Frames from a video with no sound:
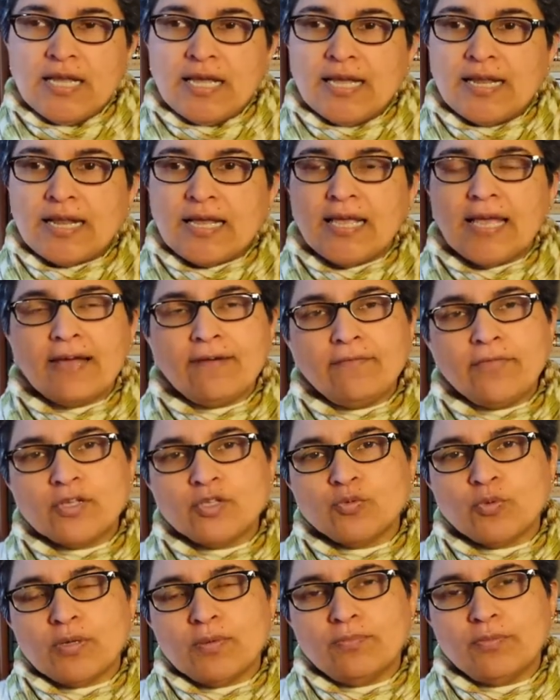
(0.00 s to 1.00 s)
And I have
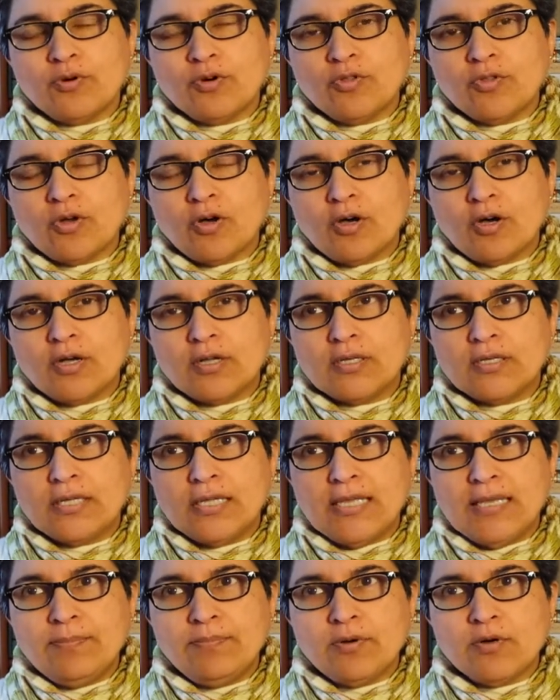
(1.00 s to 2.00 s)
this one both on
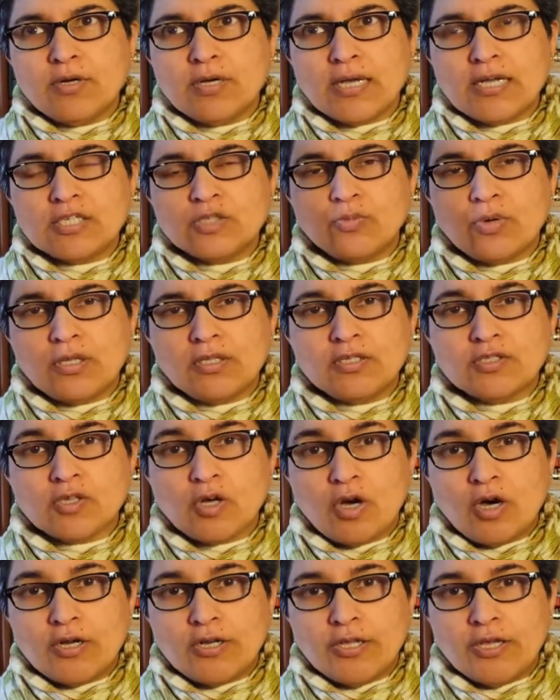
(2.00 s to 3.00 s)
ebook as well
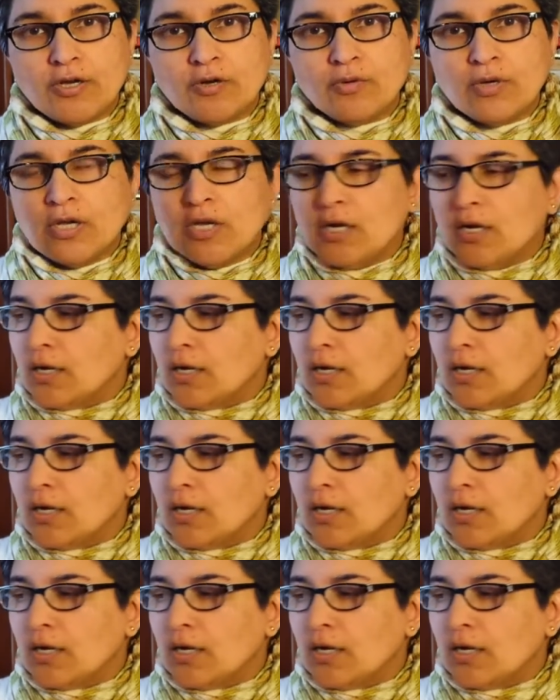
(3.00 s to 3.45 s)
as audio